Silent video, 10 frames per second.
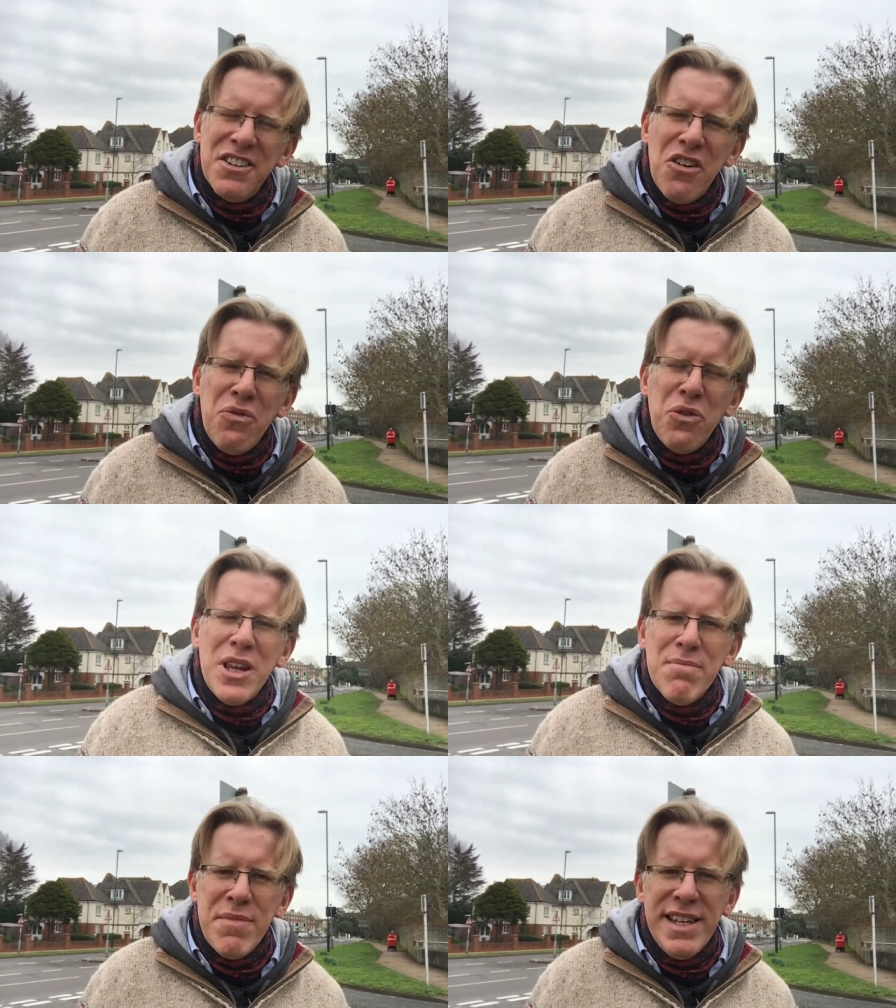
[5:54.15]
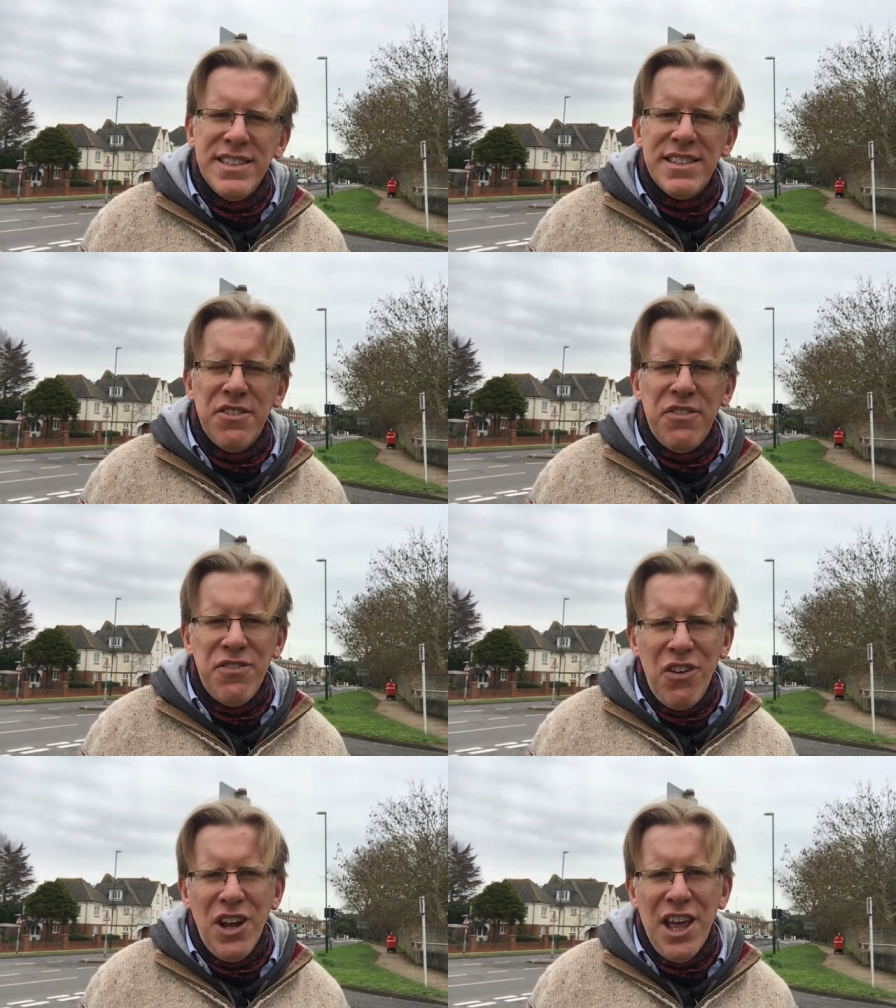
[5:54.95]
of what it means to
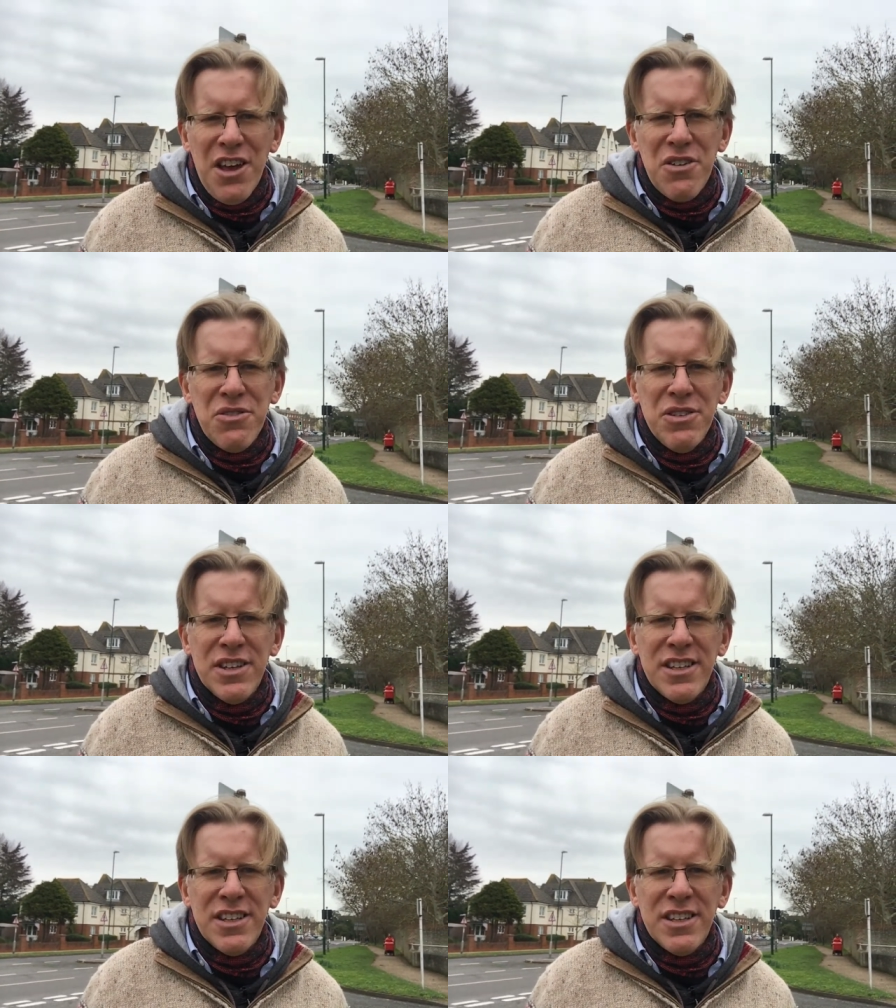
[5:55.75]
follow